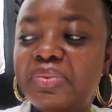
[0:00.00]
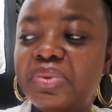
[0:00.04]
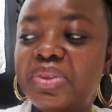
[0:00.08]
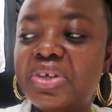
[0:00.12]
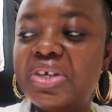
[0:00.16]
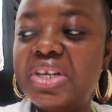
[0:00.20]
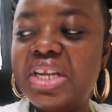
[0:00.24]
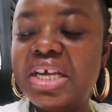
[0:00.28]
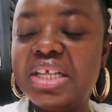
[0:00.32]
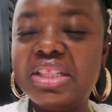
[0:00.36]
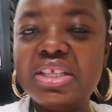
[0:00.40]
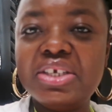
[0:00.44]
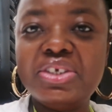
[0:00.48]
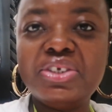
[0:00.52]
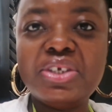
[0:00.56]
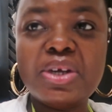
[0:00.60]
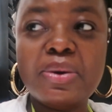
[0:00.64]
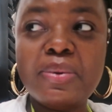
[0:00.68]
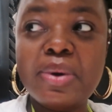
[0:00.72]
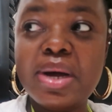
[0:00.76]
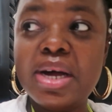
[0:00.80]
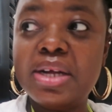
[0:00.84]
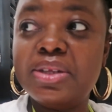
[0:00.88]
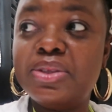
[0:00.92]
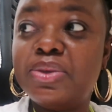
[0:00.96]
the shower, like
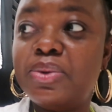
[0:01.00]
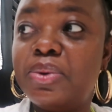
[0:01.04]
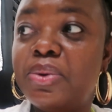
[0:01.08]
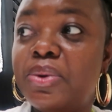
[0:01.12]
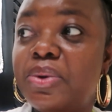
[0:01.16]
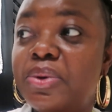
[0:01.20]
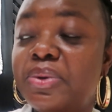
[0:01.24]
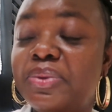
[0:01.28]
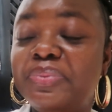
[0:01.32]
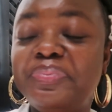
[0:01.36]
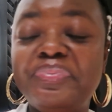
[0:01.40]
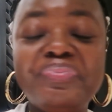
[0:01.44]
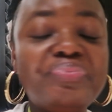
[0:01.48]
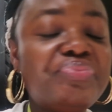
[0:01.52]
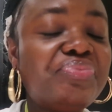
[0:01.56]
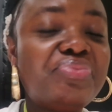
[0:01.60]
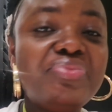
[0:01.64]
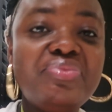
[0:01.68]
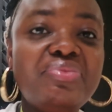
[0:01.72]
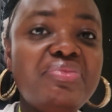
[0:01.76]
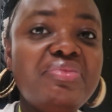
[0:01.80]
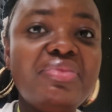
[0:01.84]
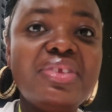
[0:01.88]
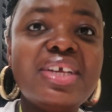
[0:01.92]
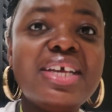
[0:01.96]
the shower is not showering
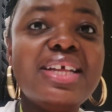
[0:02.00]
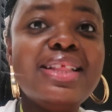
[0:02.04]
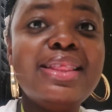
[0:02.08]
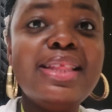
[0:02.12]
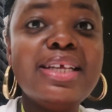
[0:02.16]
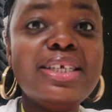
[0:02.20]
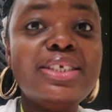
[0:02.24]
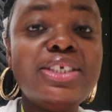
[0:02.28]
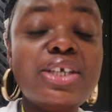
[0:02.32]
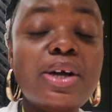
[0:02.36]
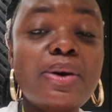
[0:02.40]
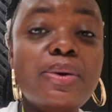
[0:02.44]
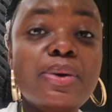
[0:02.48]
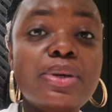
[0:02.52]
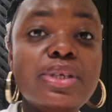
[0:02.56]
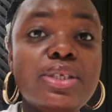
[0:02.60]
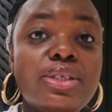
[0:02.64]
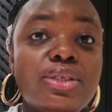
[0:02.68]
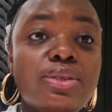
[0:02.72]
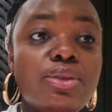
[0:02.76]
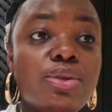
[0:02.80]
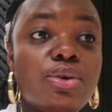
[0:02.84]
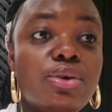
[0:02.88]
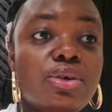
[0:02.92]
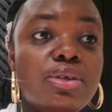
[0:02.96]
like the way the shower,
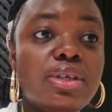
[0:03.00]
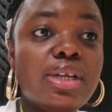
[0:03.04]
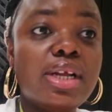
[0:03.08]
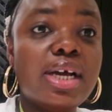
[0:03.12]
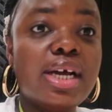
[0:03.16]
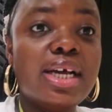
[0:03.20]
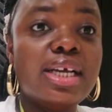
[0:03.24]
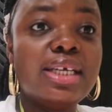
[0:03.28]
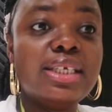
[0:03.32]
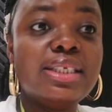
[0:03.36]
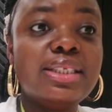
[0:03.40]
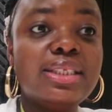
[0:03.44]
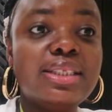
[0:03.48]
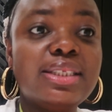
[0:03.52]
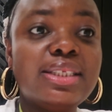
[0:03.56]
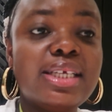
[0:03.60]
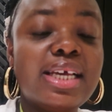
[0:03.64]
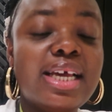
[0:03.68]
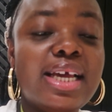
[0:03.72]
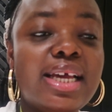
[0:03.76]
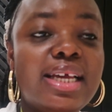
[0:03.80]
is not nice shower.